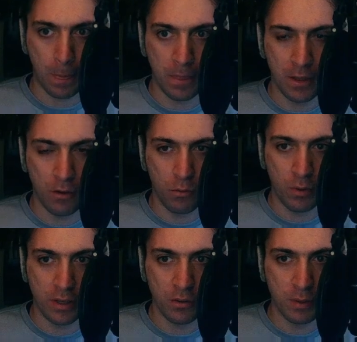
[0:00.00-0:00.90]
Now,
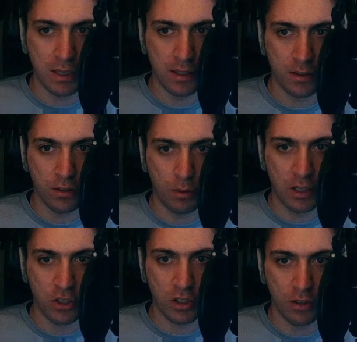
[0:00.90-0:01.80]
where do we get the
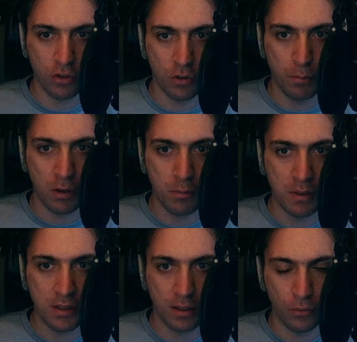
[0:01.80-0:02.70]
ranged audio
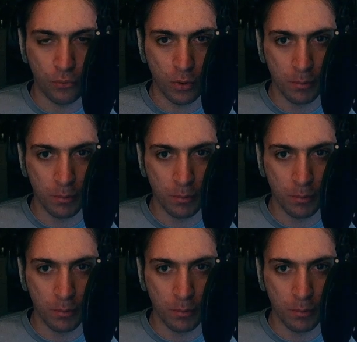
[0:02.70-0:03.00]
parameter from?